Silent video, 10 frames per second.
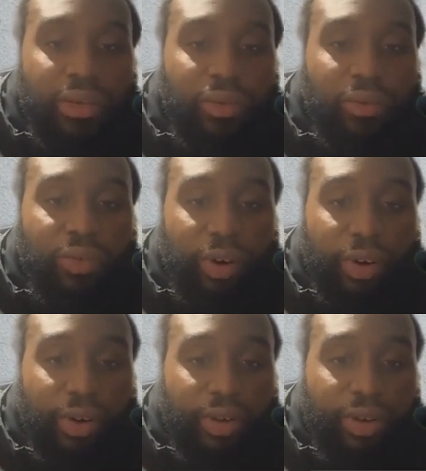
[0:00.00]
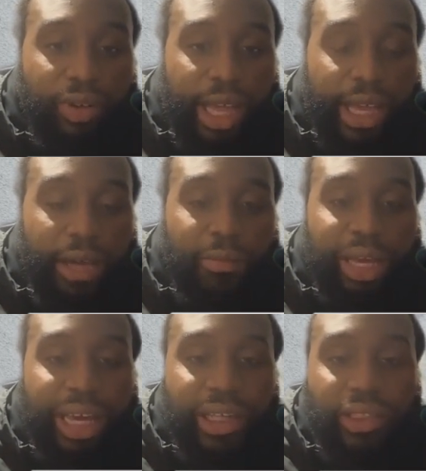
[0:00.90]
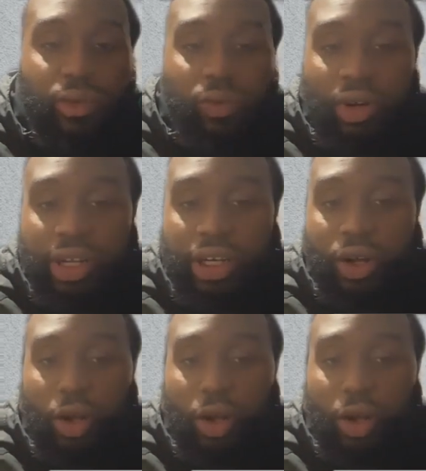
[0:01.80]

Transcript: for like a man to want and